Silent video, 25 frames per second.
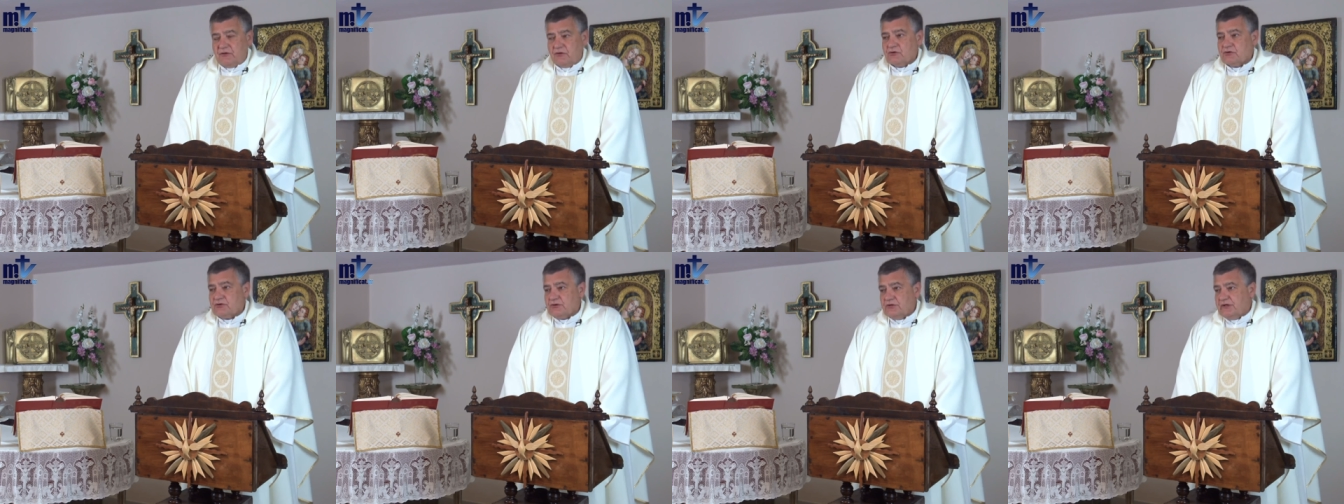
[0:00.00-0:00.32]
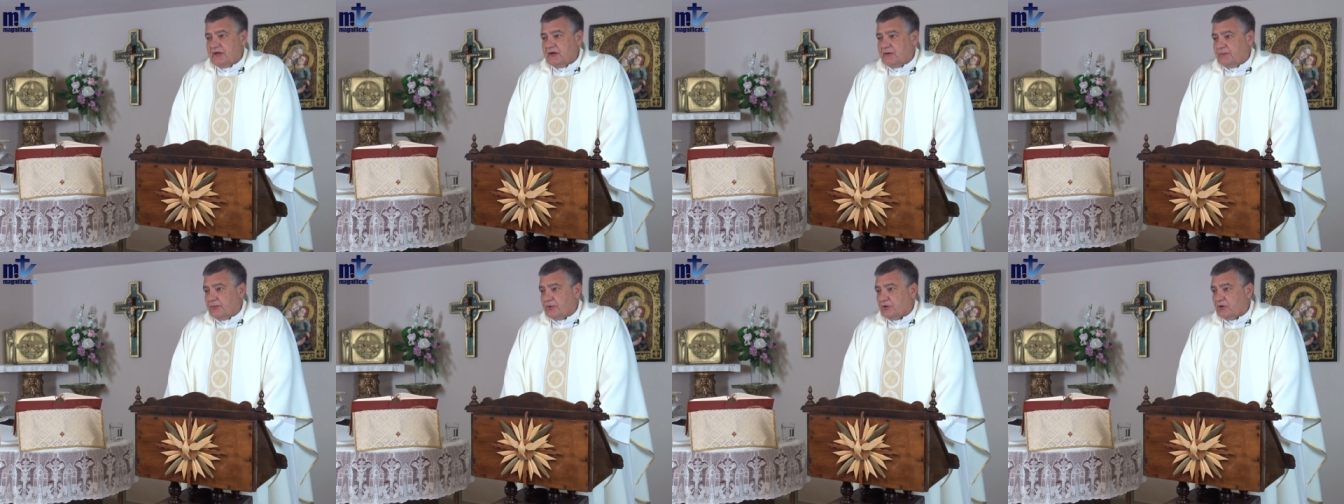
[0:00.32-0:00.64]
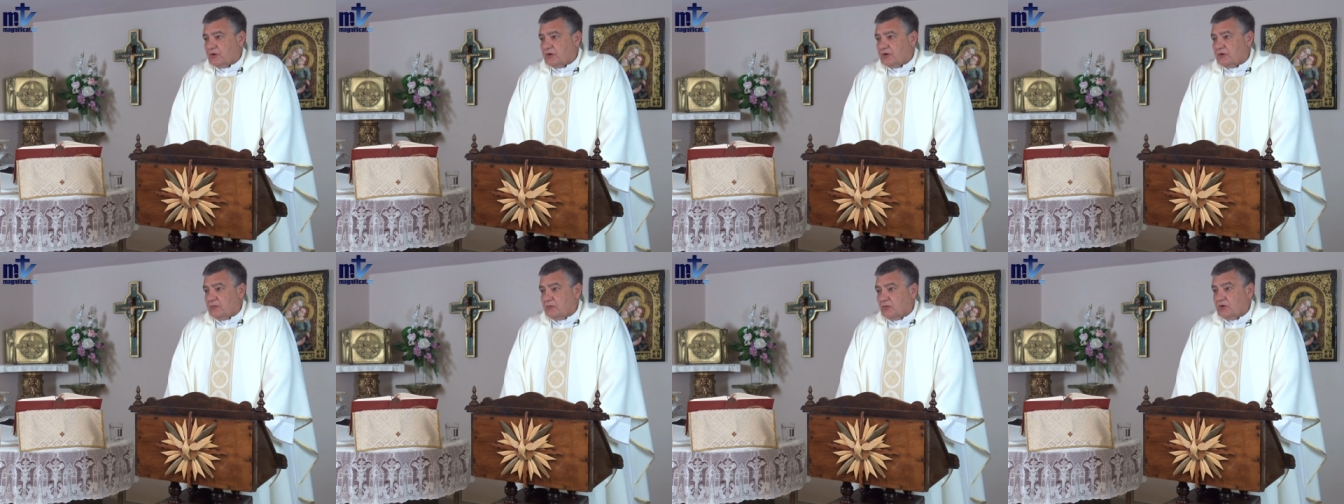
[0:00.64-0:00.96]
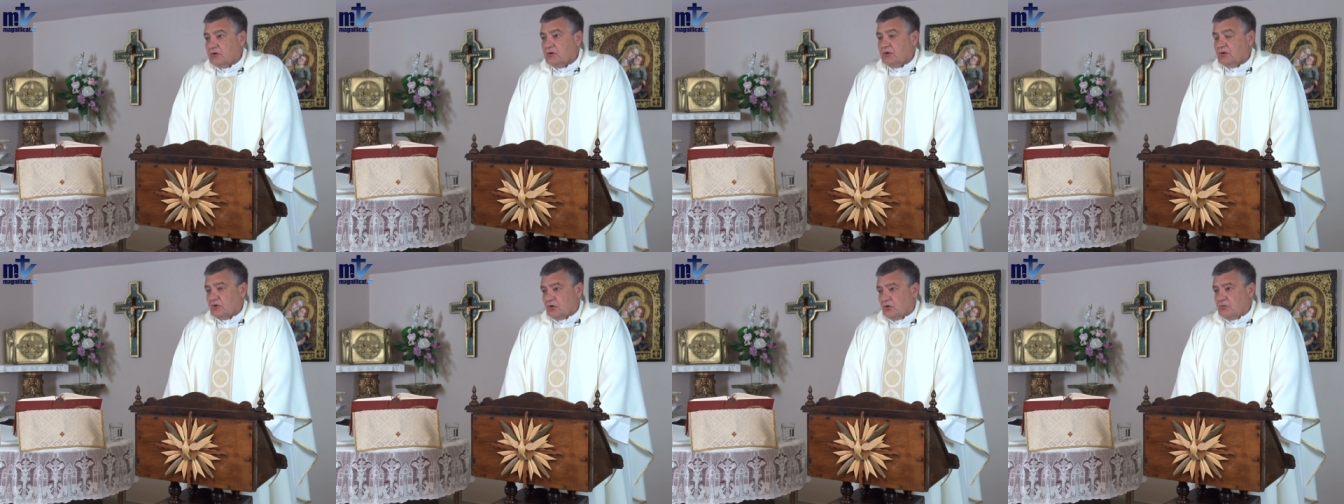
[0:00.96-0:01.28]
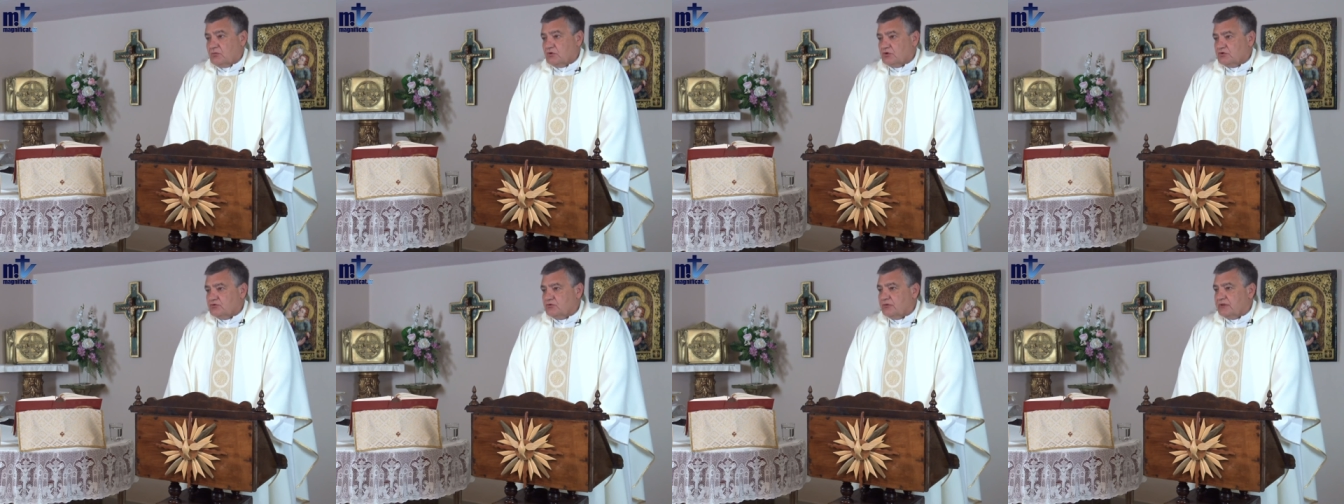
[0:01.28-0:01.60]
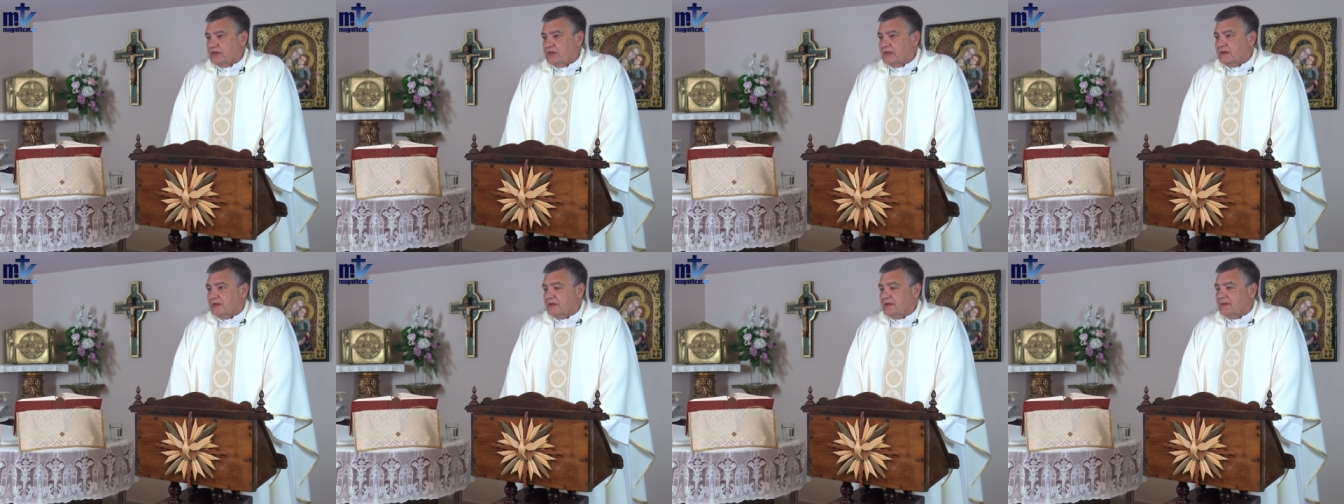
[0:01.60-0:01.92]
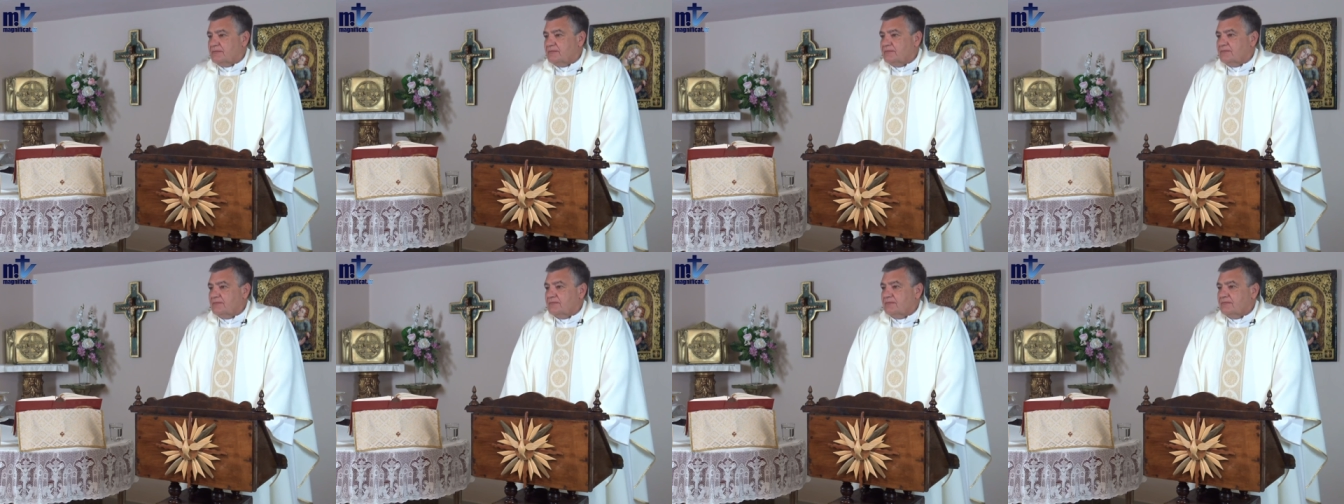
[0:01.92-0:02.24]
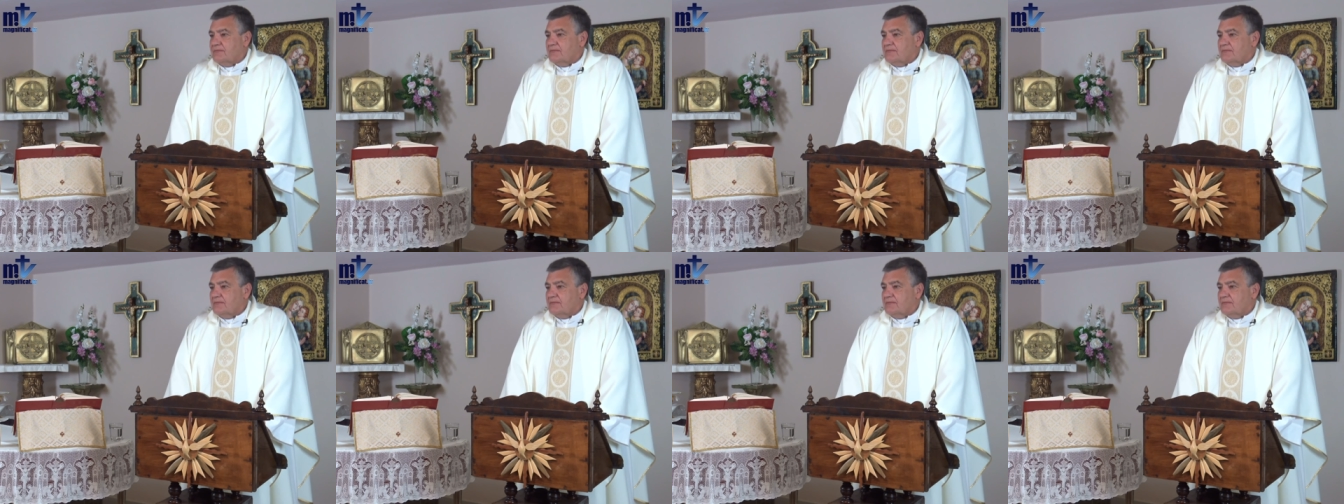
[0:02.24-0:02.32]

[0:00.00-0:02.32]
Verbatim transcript: in the, in the, of the Magdalene,